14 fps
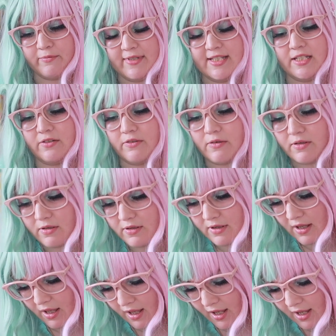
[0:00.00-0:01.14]
material,
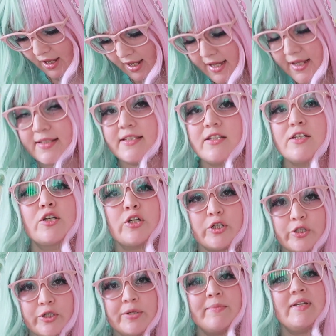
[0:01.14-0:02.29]
it's a
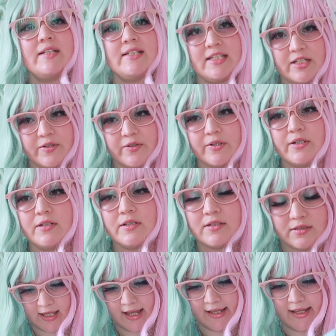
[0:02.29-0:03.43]
good material.
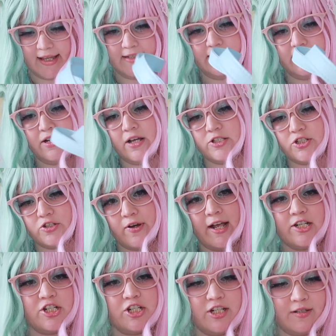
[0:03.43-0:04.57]
Like, it's not
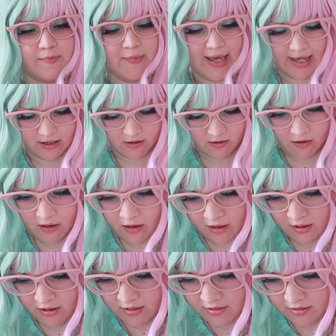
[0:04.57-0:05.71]
scratched up at
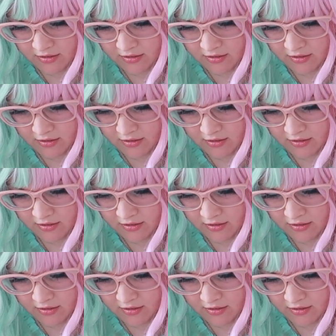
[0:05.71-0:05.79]
all.